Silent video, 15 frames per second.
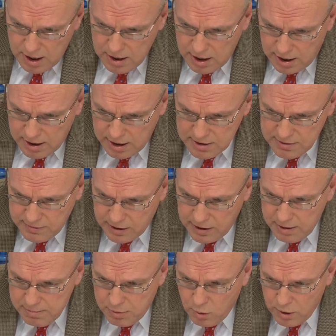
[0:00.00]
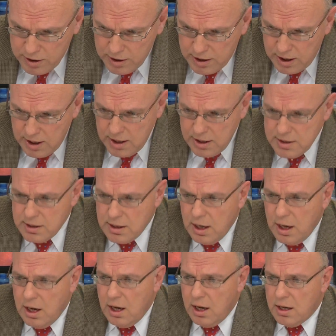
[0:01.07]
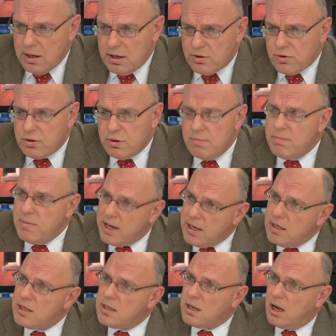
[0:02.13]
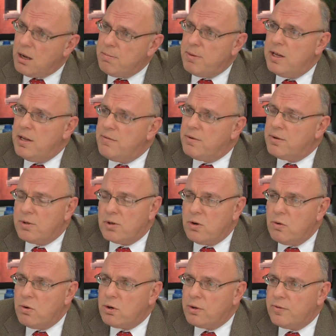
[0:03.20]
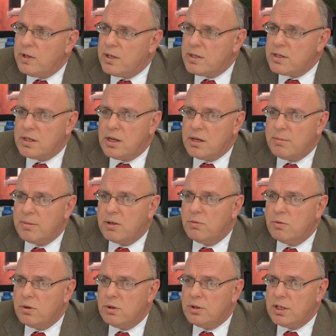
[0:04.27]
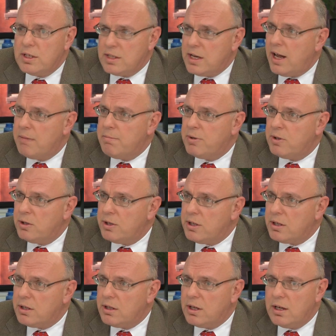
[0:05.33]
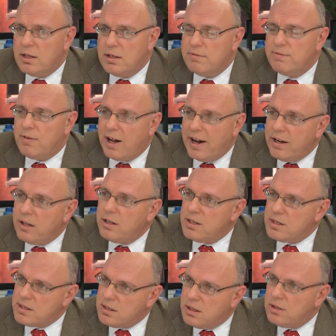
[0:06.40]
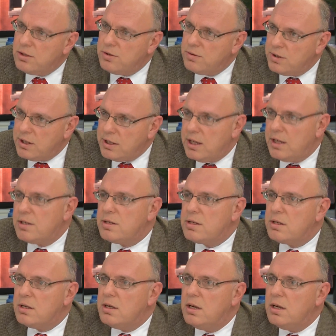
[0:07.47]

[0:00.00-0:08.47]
I think is very important is the tremendous upheaval the core of the Islamic world has had politically and the violence done to elites